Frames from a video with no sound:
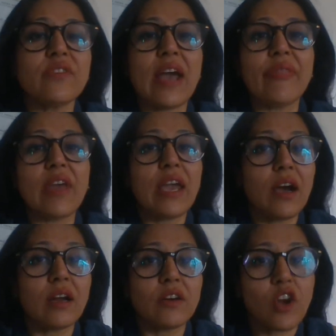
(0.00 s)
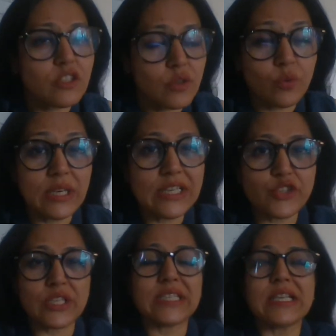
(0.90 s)
and they are not only
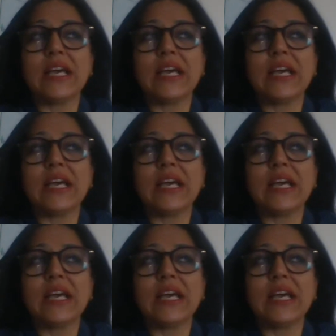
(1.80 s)
just